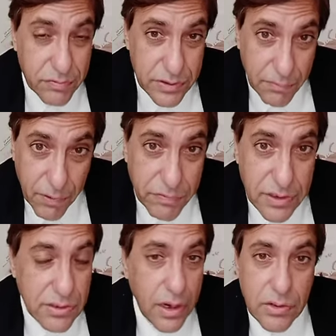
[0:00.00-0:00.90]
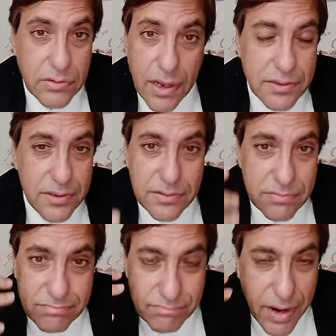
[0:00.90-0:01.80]
some of these clues are
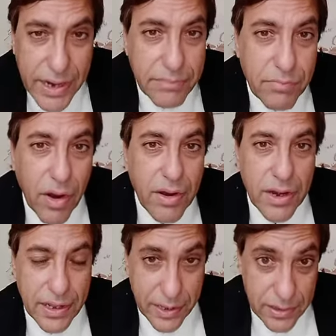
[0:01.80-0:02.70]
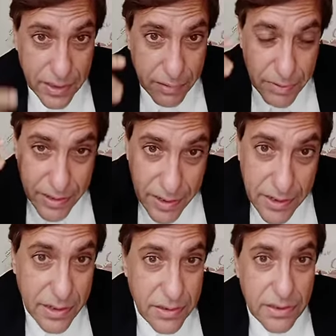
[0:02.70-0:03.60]
just mind boggling and they are by
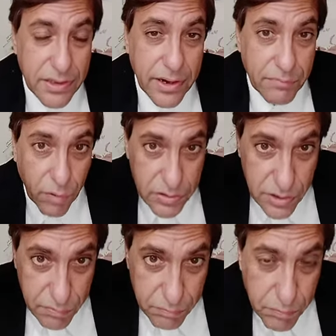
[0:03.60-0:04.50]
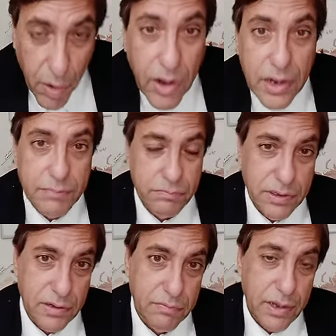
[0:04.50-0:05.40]
none other than Apostle Paul
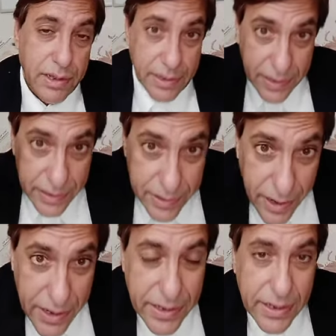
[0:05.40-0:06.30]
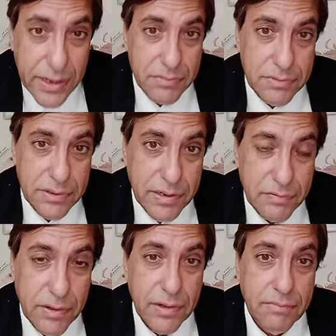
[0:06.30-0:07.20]
himself indicting himself,